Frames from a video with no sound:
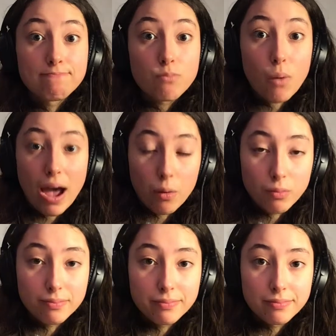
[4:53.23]
wow.
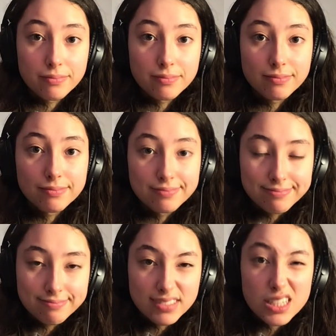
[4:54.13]

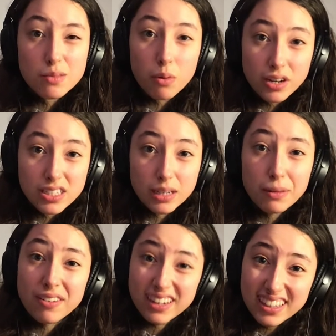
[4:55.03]
Disappointing, am I
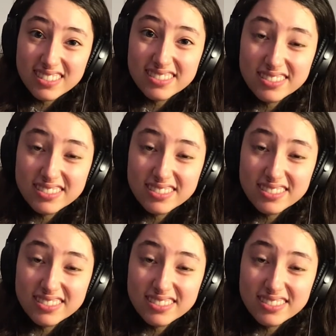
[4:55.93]
right?